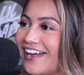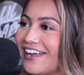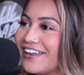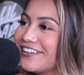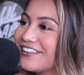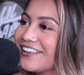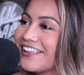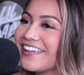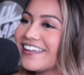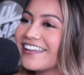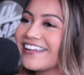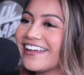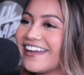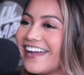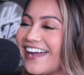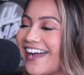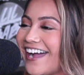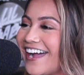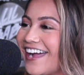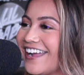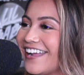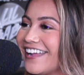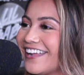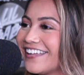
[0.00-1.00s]

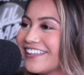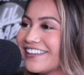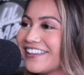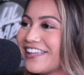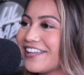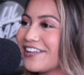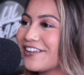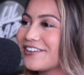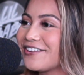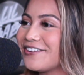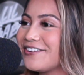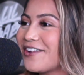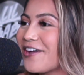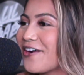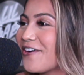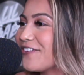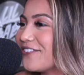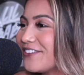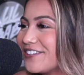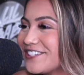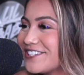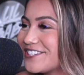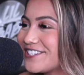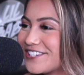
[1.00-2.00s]
I
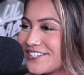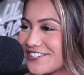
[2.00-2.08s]
no one